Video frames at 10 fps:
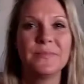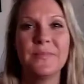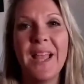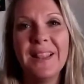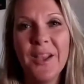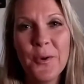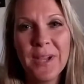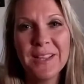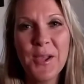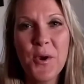Hello,
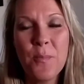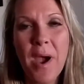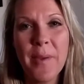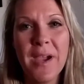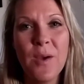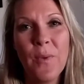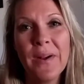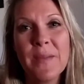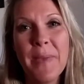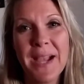hello, Mama.
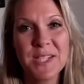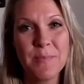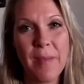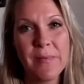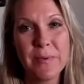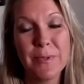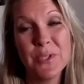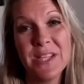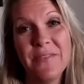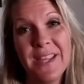Welcome back to Mommy Reboot
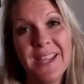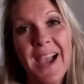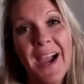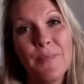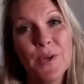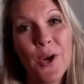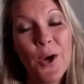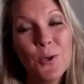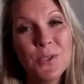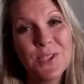TV. I'm your
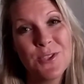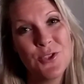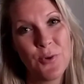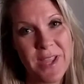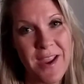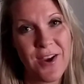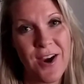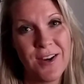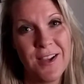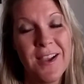host, Jody
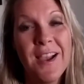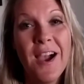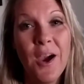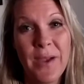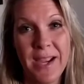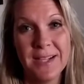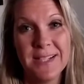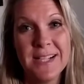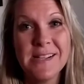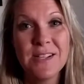Agard. Okay,
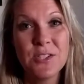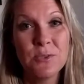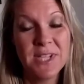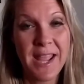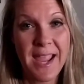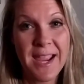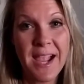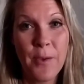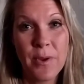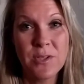so today
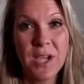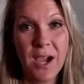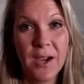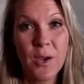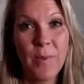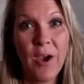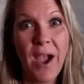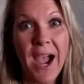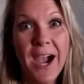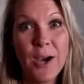I want to talk about
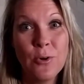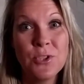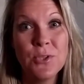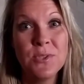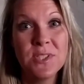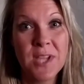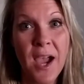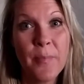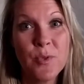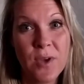how to
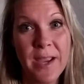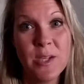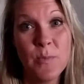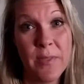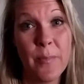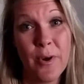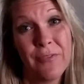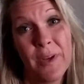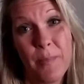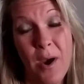stop trying to be the
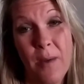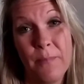perfect mom.